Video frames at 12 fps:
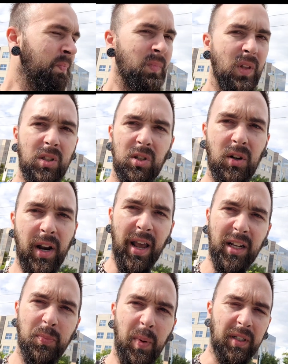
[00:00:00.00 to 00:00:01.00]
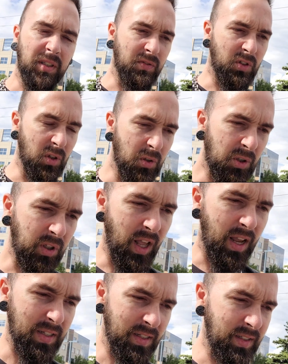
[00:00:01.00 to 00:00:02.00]
certain aspects of
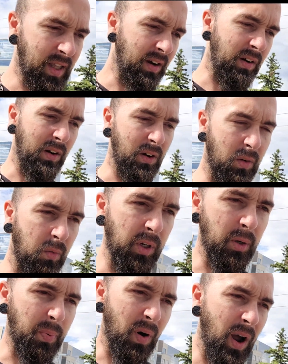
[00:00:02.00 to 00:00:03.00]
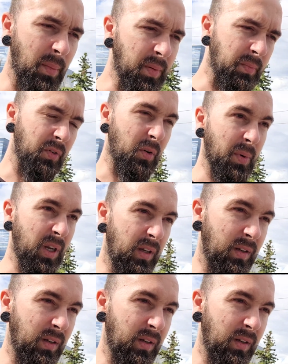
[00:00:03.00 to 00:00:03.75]
socializing that are a real problem for me.